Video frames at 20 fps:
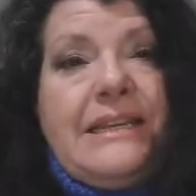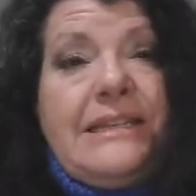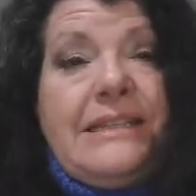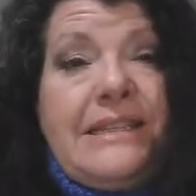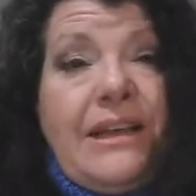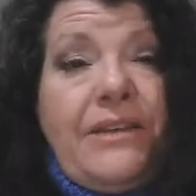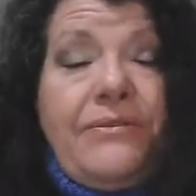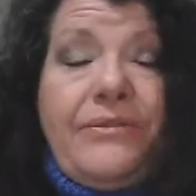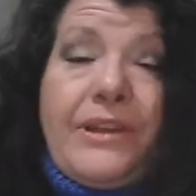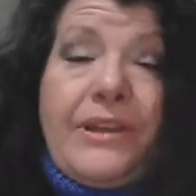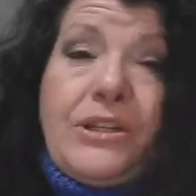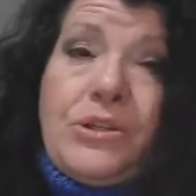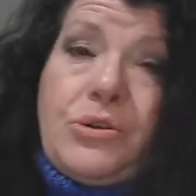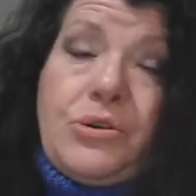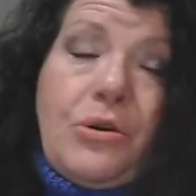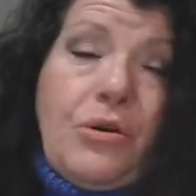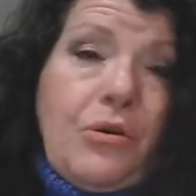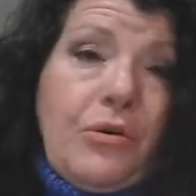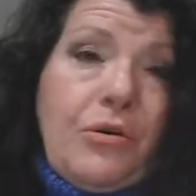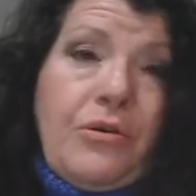
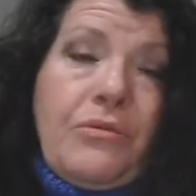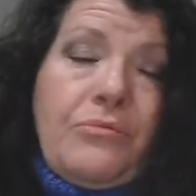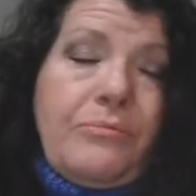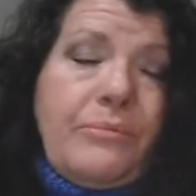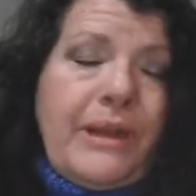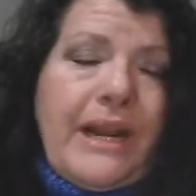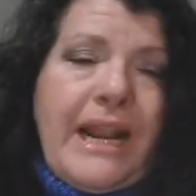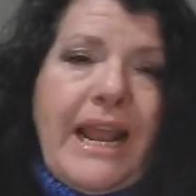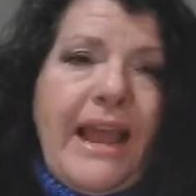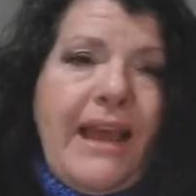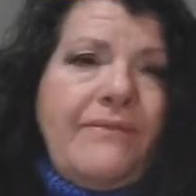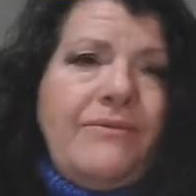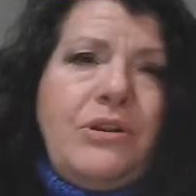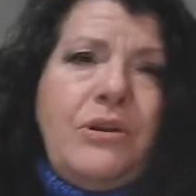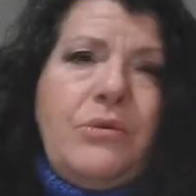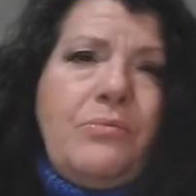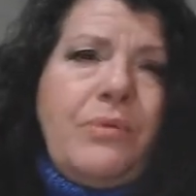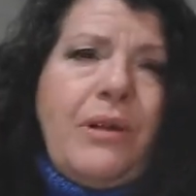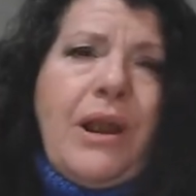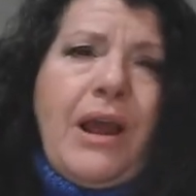self-control, but I have
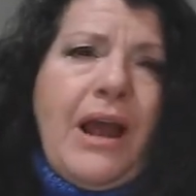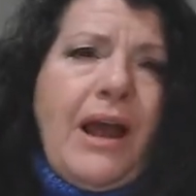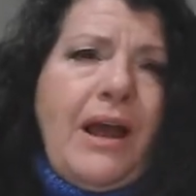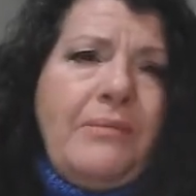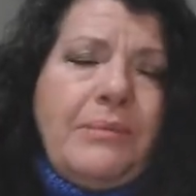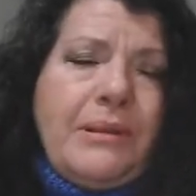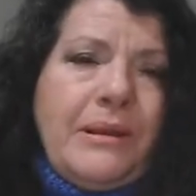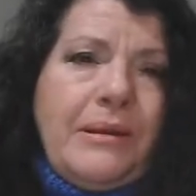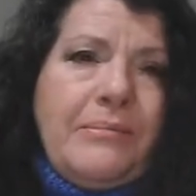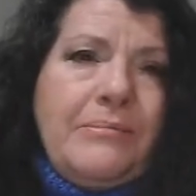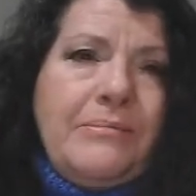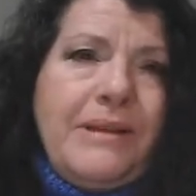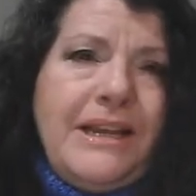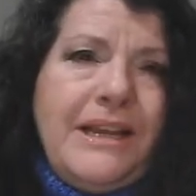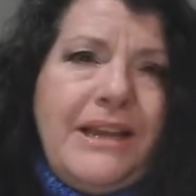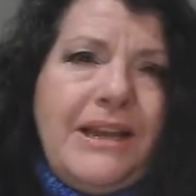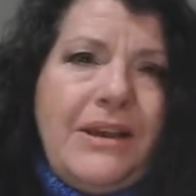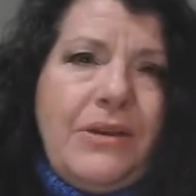no problem